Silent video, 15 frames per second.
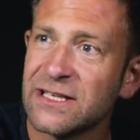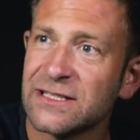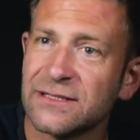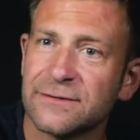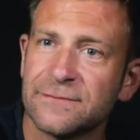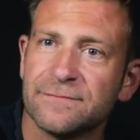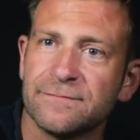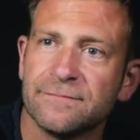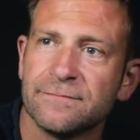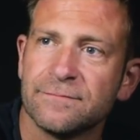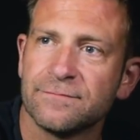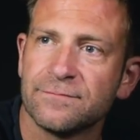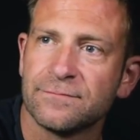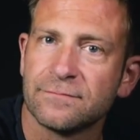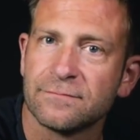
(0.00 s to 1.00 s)
You know,
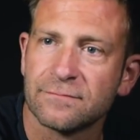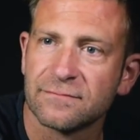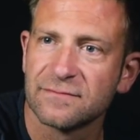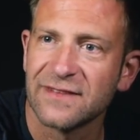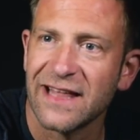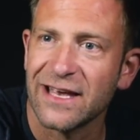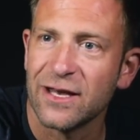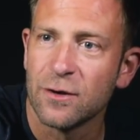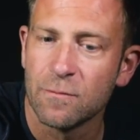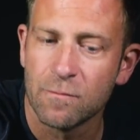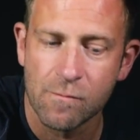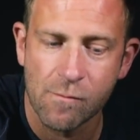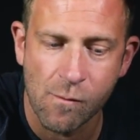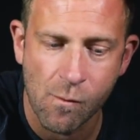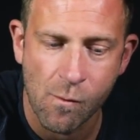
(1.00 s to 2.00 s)
um, I was
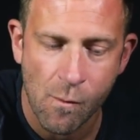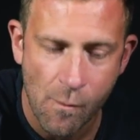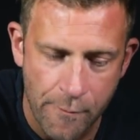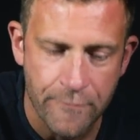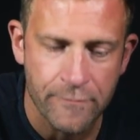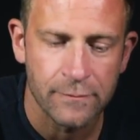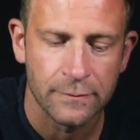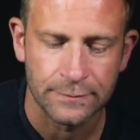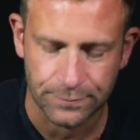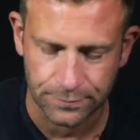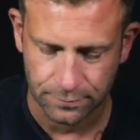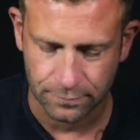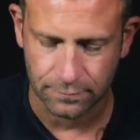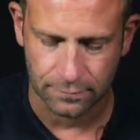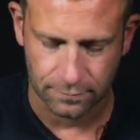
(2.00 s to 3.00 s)
I'm already currently
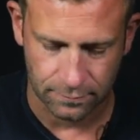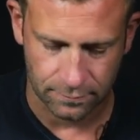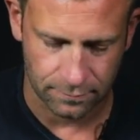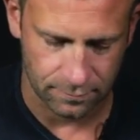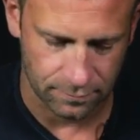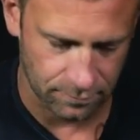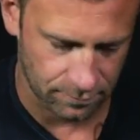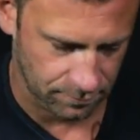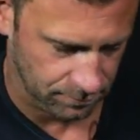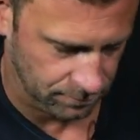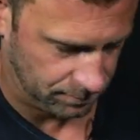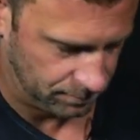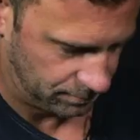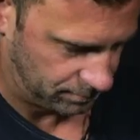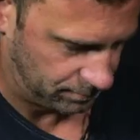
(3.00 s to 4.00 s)
working uh,
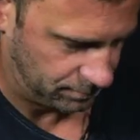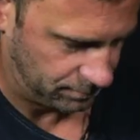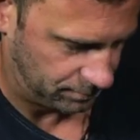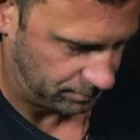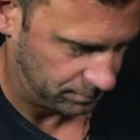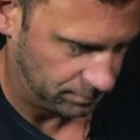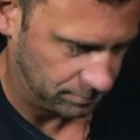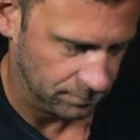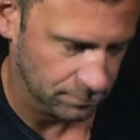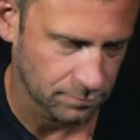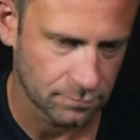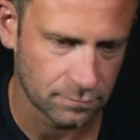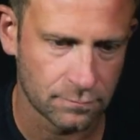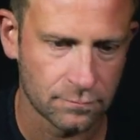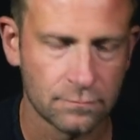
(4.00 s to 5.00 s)
paid by the hour,
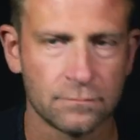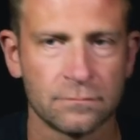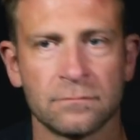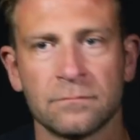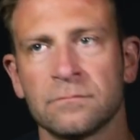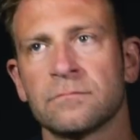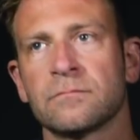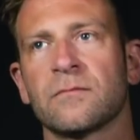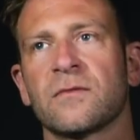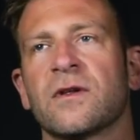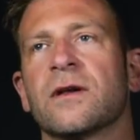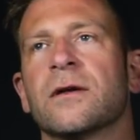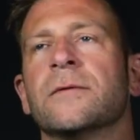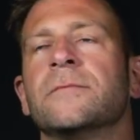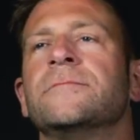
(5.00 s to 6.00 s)
but on the
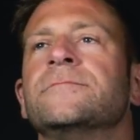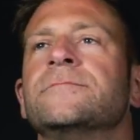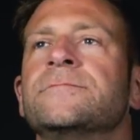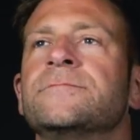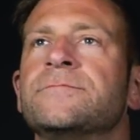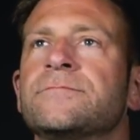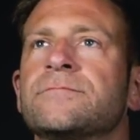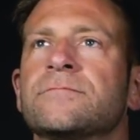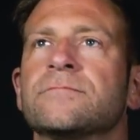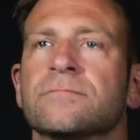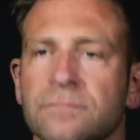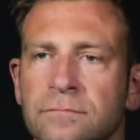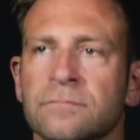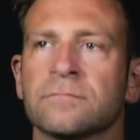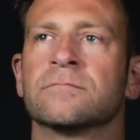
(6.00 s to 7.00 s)
long term, you know, I
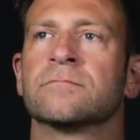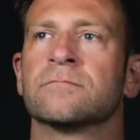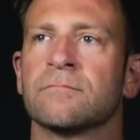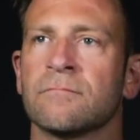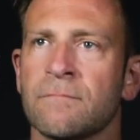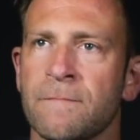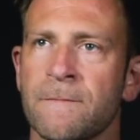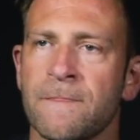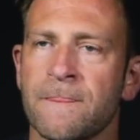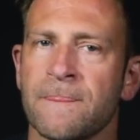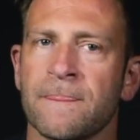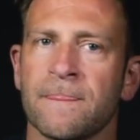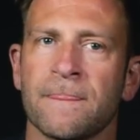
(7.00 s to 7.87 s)
want to make um,